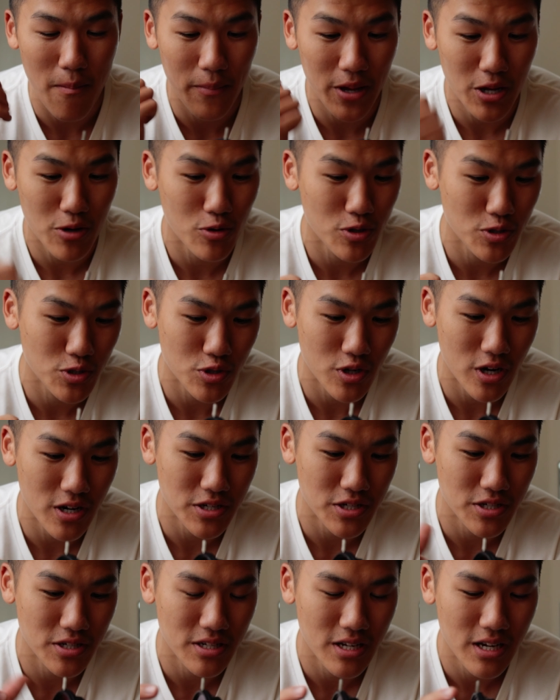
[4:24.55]
metal
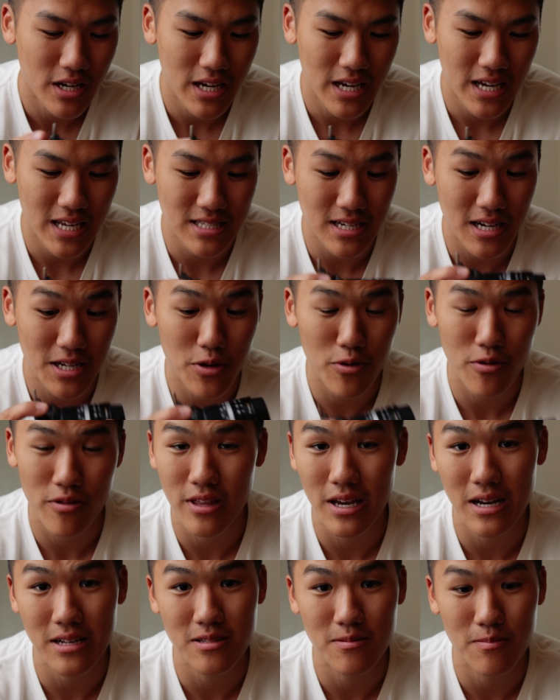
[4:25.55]
construction, it's under
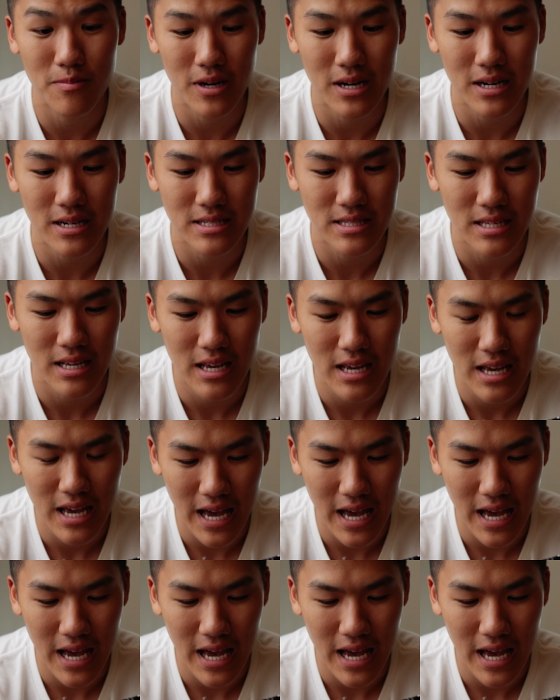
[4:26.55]
$1,000,